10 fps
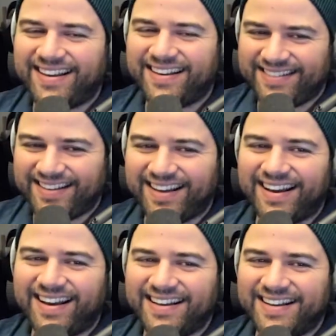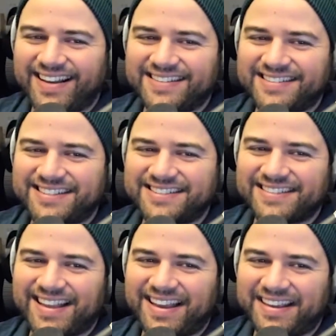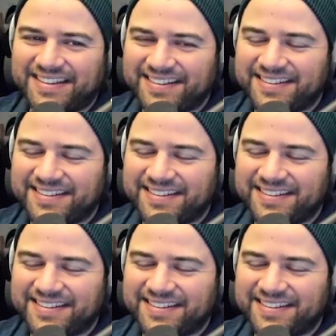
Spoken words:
Yeah, and she's like,